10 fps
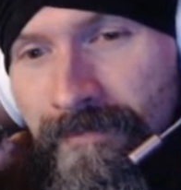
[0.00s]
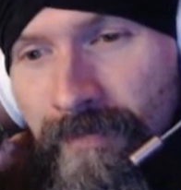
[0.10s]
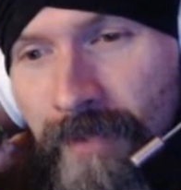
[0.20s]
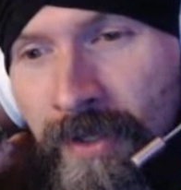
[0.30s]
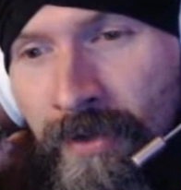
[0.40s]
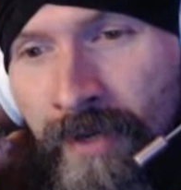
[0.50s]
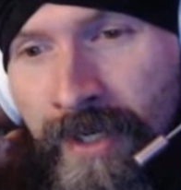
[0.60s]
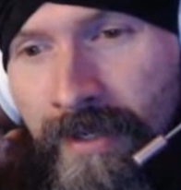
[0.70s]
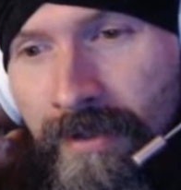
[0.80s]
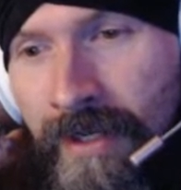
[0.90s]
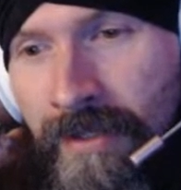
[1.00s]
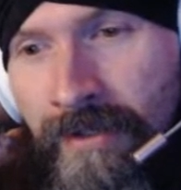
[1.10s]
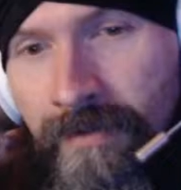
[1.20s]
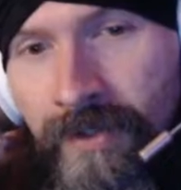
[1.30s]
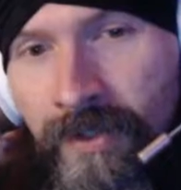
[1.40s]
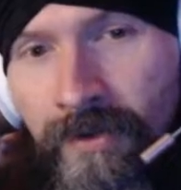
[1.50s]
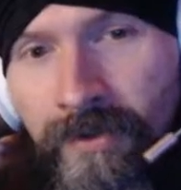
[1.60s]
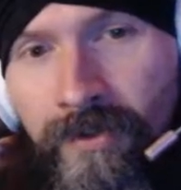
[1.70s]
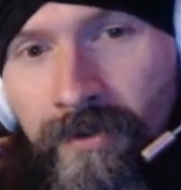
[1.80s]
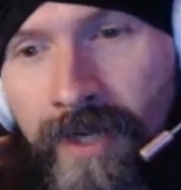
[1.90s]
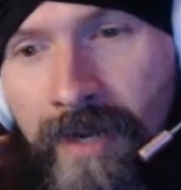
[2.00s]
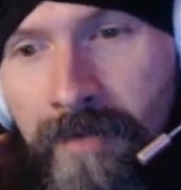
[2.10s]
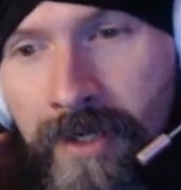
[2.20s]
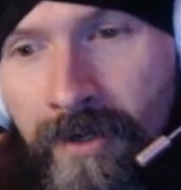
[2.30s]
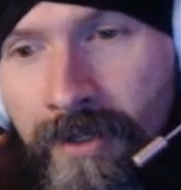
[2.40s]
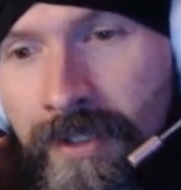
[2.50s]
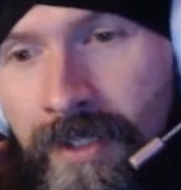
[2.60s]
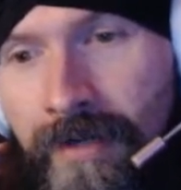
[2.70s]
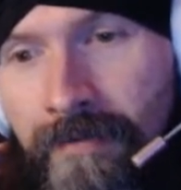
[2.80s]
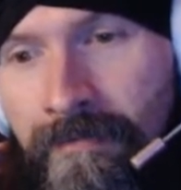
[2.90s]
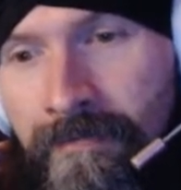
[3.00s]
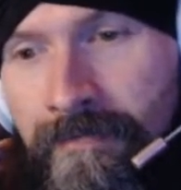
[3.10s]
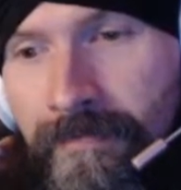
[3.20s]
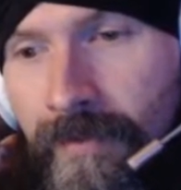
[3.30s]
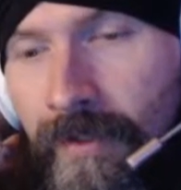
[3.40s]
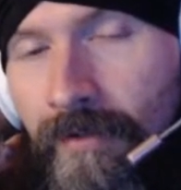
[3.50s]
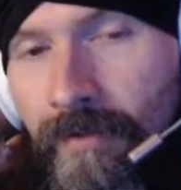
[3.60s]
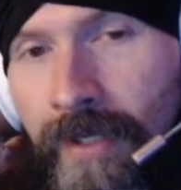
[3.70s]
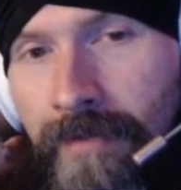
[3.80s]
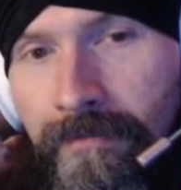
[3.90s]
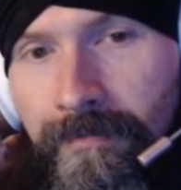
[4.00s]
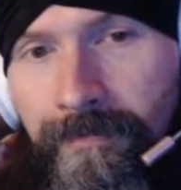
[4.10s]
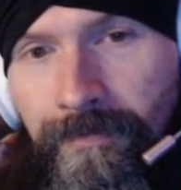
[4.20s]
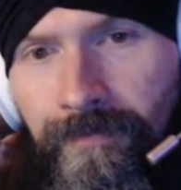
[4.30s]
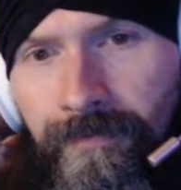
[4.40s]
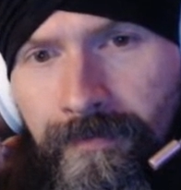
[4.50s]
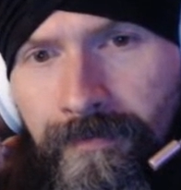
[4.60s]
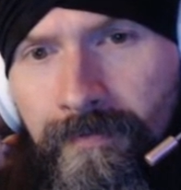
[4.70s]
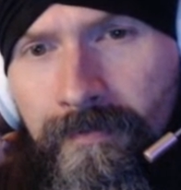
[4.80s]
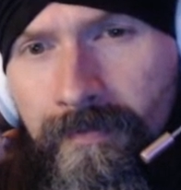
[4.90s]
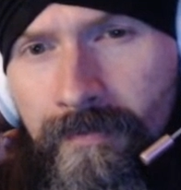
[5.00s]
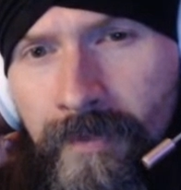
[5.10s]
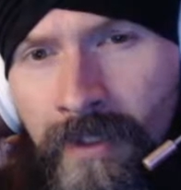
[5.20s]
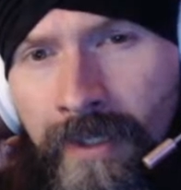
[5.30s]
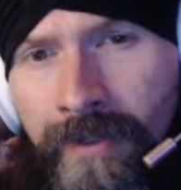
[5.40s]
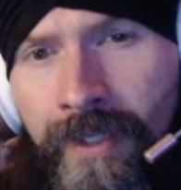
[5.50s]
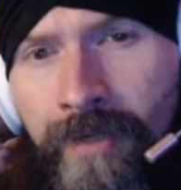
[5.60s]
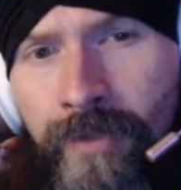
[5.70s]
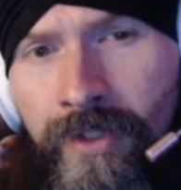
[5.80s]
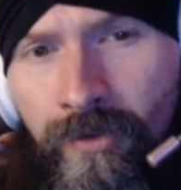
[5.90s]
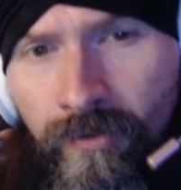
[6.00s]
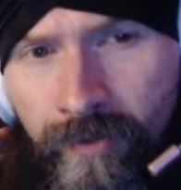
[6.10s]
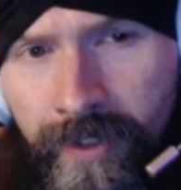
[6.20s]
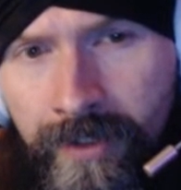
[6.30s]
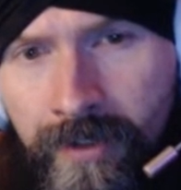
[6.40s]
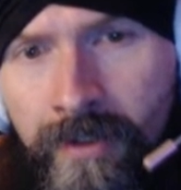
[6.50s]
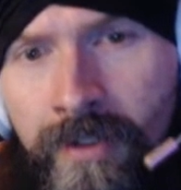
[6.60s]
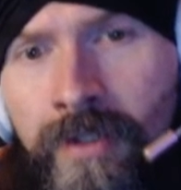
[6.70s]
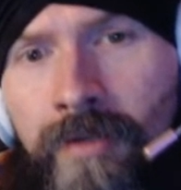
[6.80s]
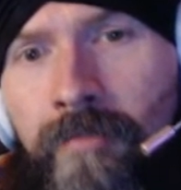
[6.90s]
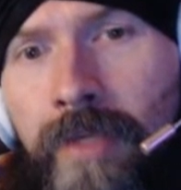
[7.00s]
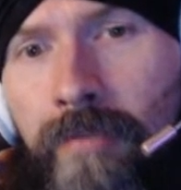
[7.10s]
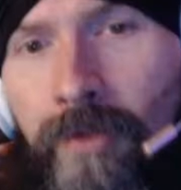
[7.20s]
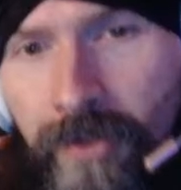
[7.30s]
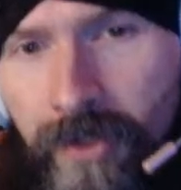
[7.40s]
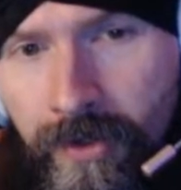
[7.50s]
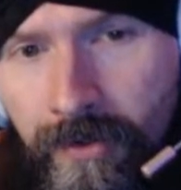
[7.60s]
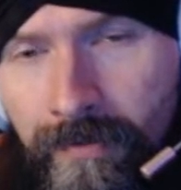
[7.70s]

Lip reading: you know, I get lots of stones thrown at me all the time, right? I think when you're real, people know.